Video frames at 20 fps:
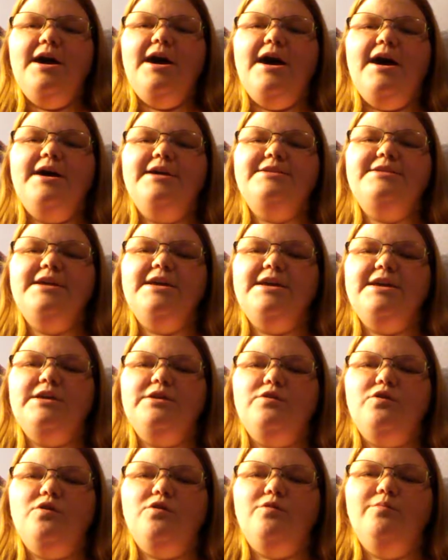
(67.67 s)
I take
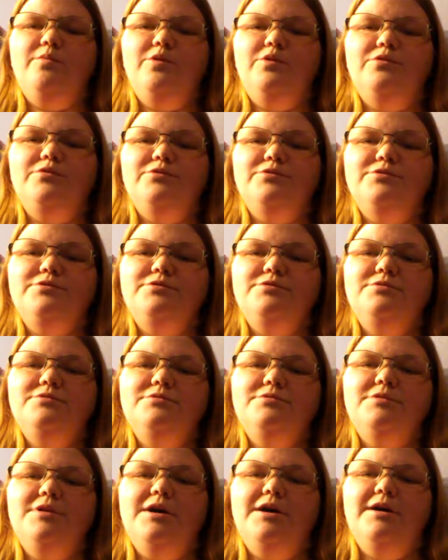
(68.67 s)
an herbal,
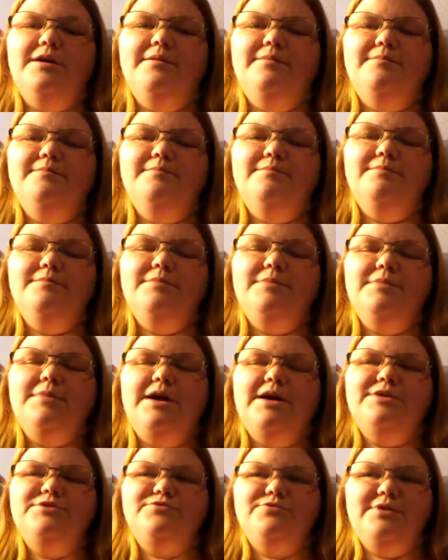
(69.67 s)

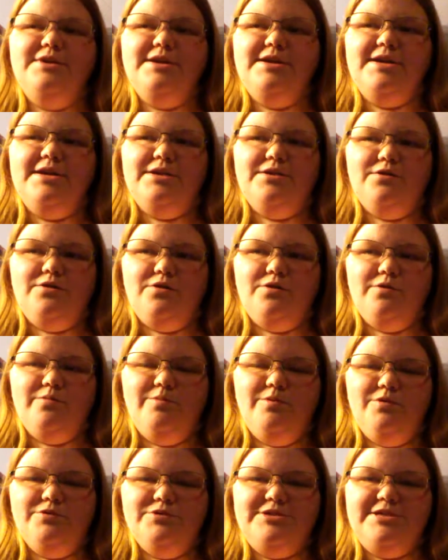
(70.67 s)
I drink an
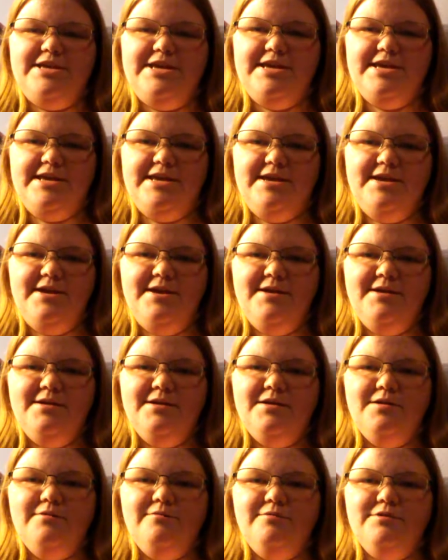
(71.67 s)
herbal tea,
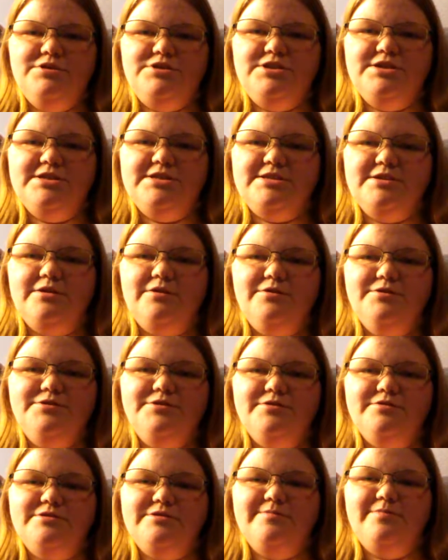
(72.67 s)
which is
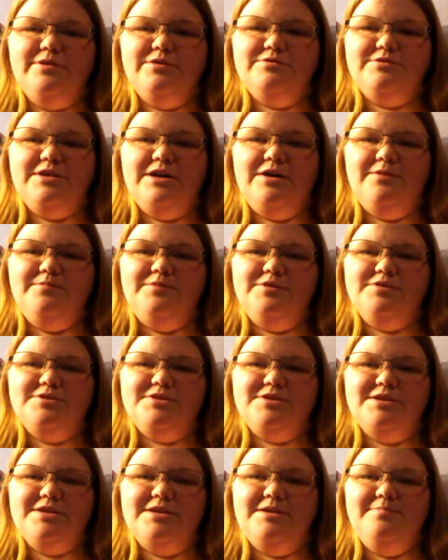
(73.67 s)
also supposed to help you
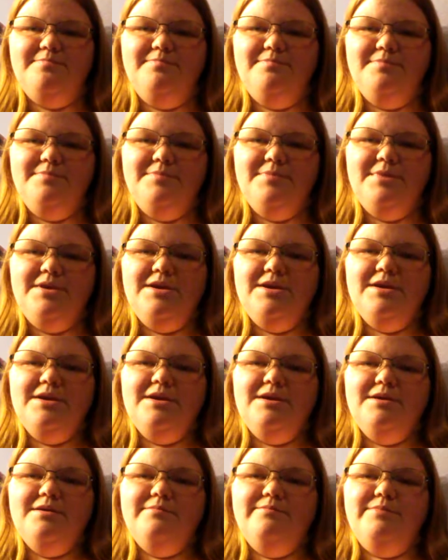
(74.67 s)
sleep
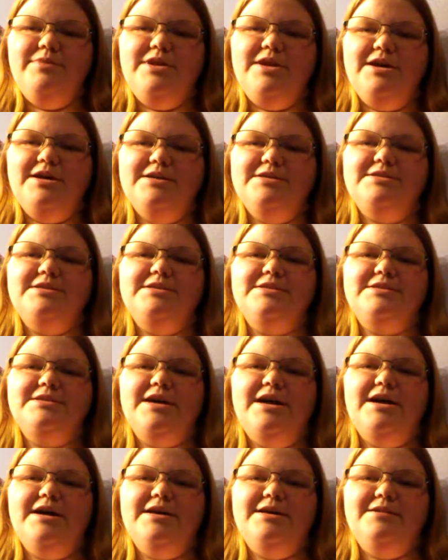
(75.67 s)
because
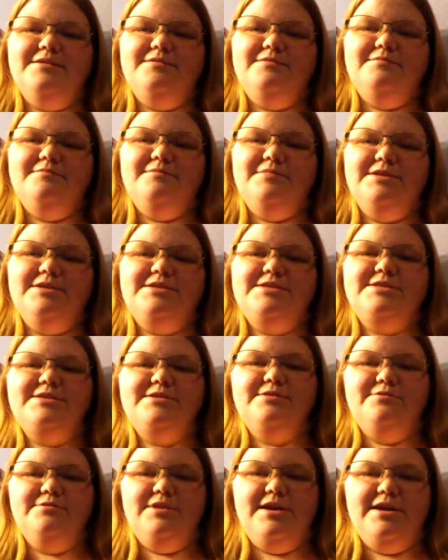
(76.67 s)
it's
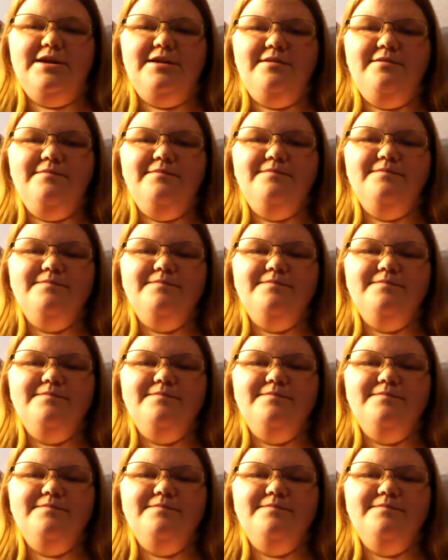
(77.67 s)
soothing.